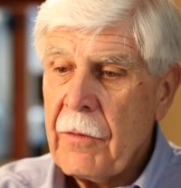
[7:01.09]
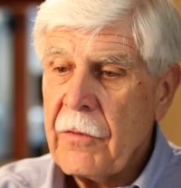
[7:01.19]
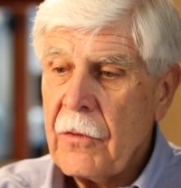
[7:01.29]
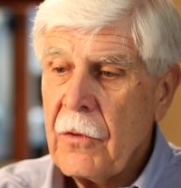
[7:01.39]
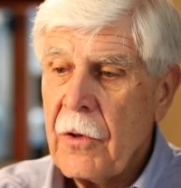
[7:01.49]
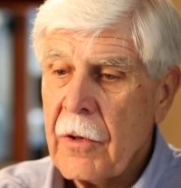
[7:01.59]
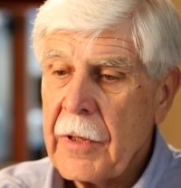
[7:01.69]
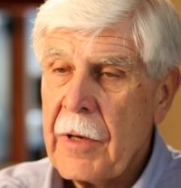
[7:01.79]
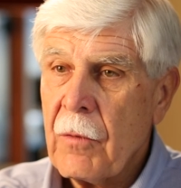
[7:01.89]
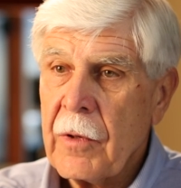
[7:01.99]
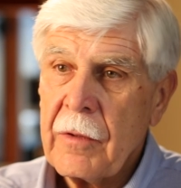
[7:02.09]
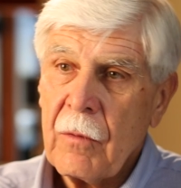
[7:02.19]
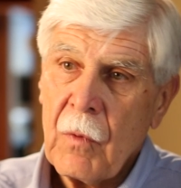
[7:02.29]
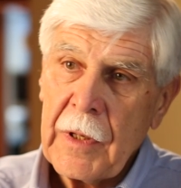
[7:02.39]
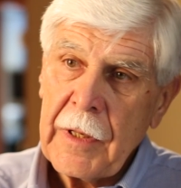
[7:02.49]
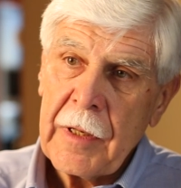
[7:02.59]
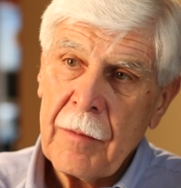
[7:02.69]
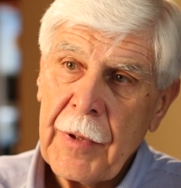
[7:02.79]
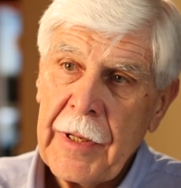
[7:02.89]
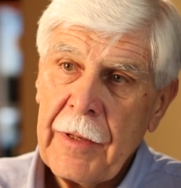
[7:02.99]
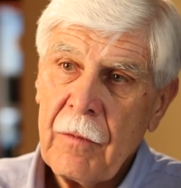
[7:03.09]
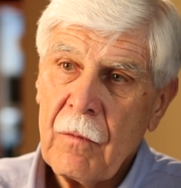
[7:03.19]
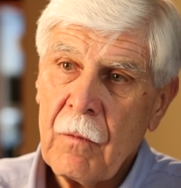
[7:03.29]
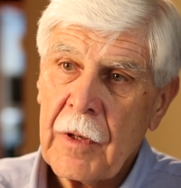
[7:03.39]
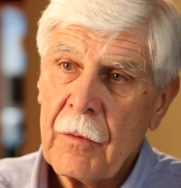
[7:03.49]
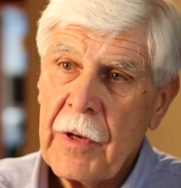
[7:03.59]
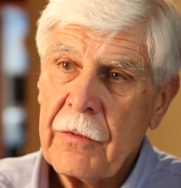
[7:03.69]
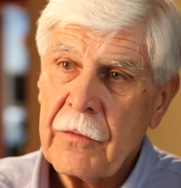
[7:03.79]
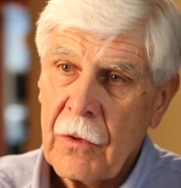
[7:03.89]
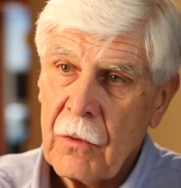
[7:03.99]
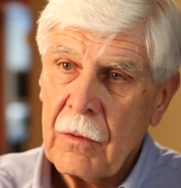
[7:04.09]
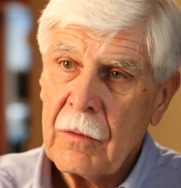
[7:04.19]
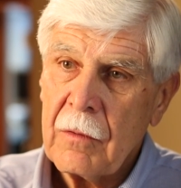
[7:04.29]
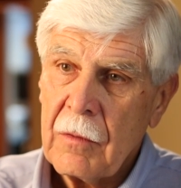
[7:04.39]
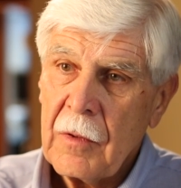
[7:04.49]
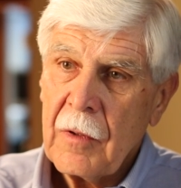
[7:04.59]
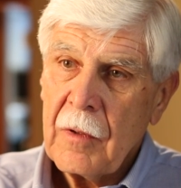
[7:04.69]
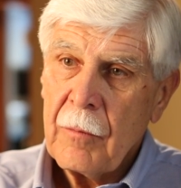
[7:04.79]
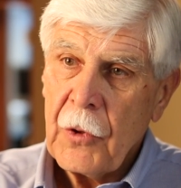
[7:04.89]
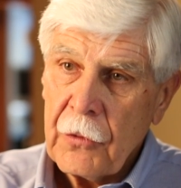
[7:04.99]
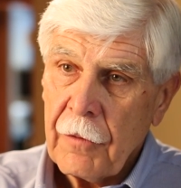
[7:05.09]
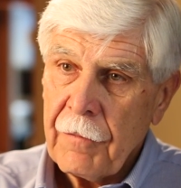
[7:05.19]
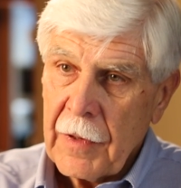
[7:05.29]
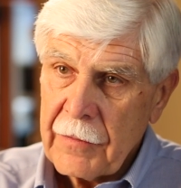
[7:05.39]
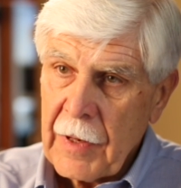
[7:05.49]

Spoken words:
I was in New York, I worked at one company where we sold mutual funds.